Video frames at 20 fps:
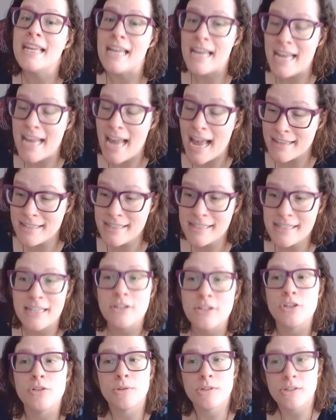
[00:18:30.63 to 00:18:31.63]
Yes,
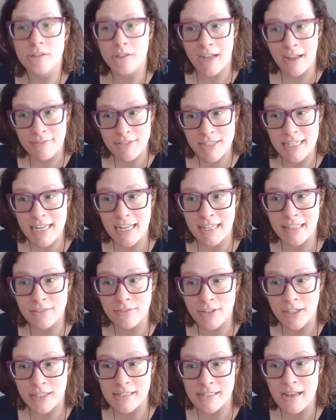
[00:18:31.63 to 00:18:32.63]
they do still have to take
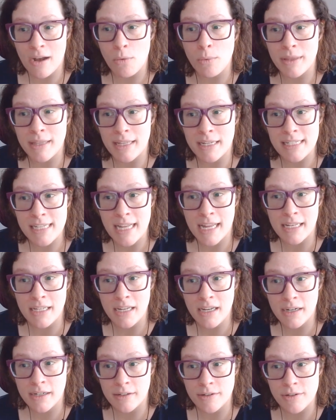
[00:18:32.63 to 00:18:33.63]
the funds out within
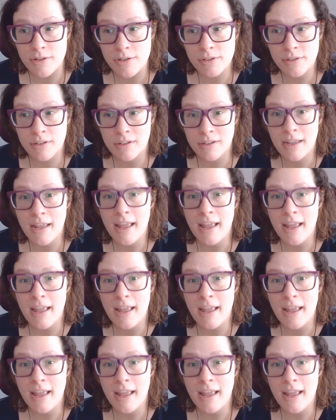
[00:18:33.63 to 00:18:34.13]
10 years.